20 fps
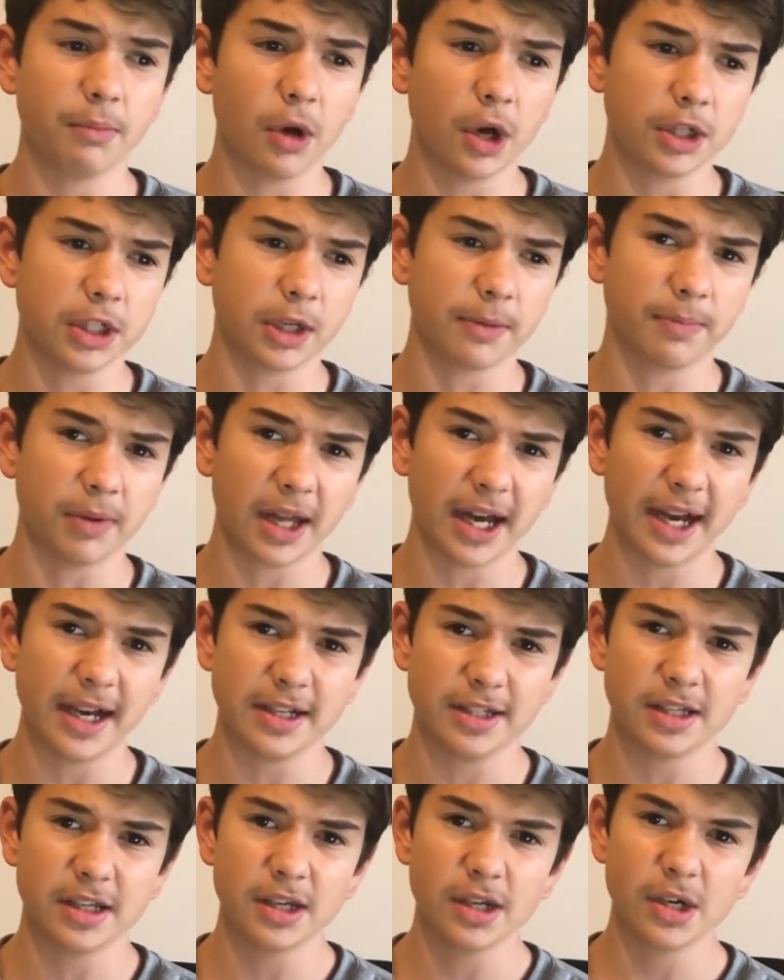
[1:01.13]
emerging
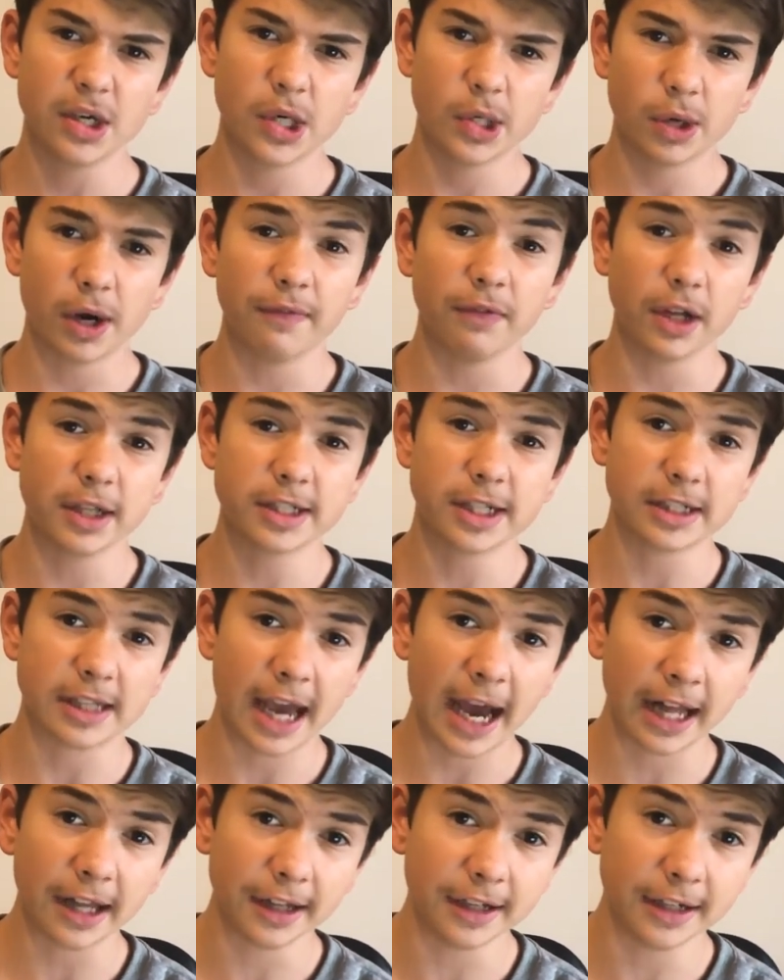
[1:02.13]
players who have lots of
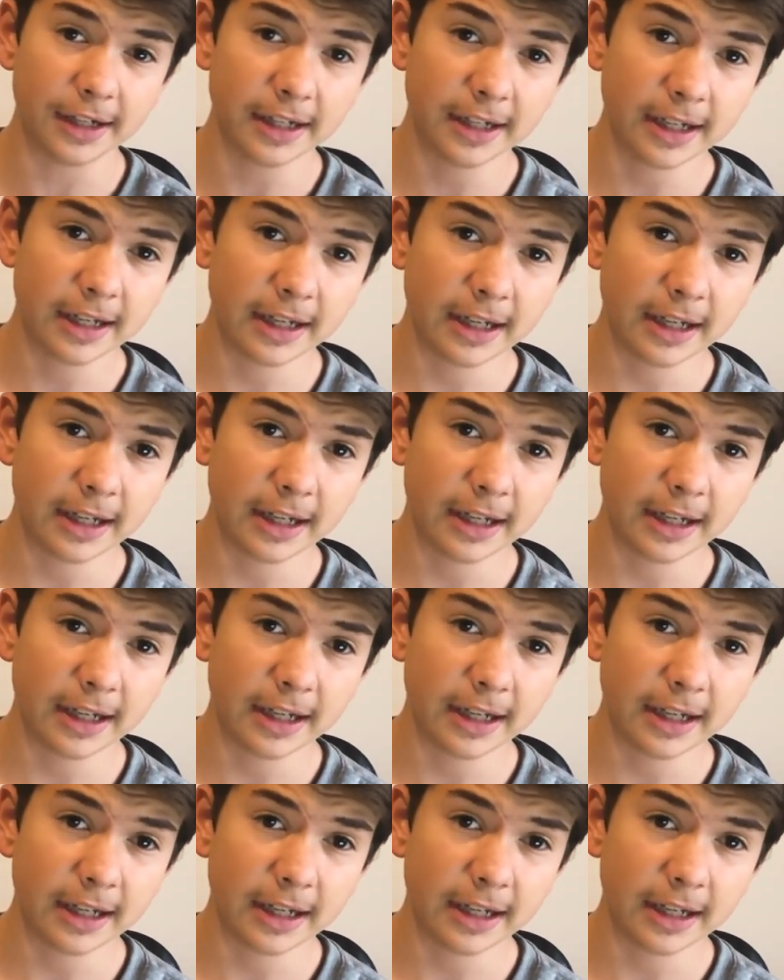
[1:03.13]
talent,